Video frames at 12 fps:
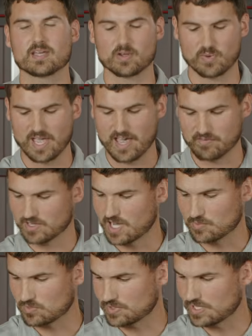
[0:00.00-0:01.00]
We have a
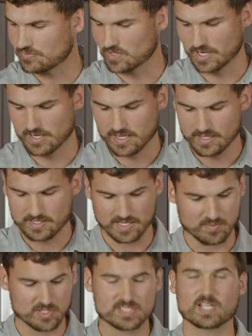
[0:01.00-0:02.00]
couple of different
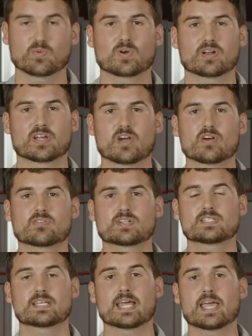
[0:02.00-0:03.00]
demos that we're going to go over
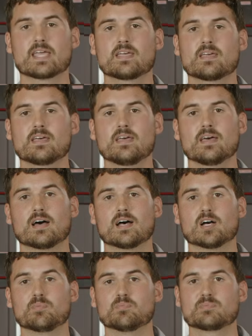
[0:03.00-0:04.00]
today.
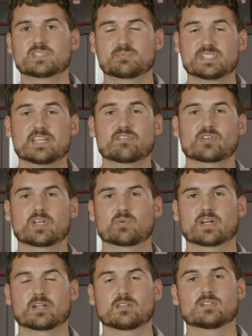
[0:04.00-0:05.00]
Specifically, we're
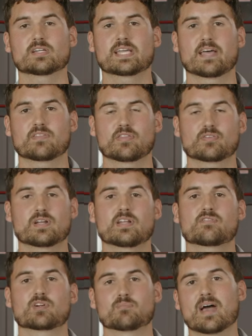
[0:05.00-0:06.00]
going to look at the three
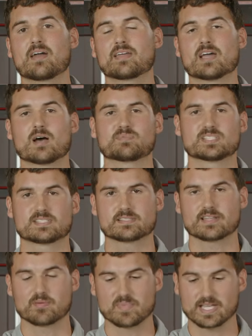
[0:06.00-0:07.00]
different mounting options
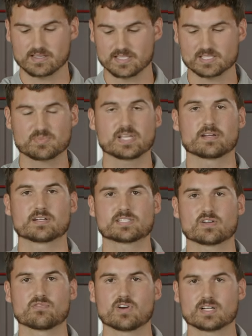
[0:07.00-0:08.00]
that make this speaker
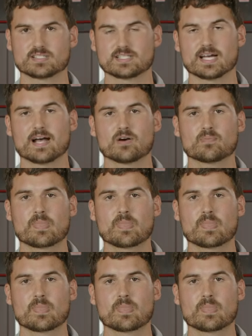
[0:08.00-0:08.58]
so versatile.